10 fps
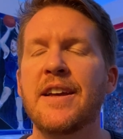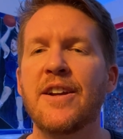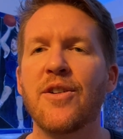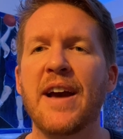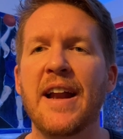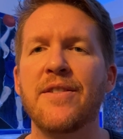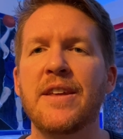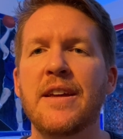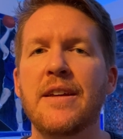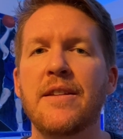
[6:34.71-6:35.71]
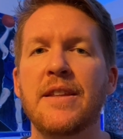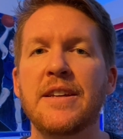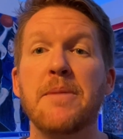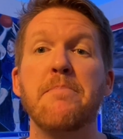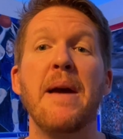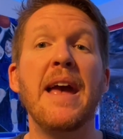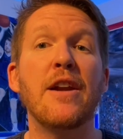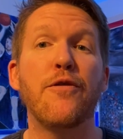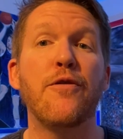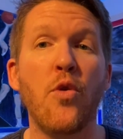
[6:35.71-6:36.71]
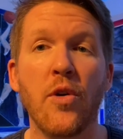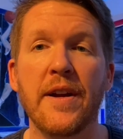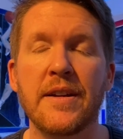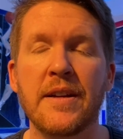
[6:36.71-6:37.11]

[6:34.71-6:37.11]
you know, kind of the demand for it.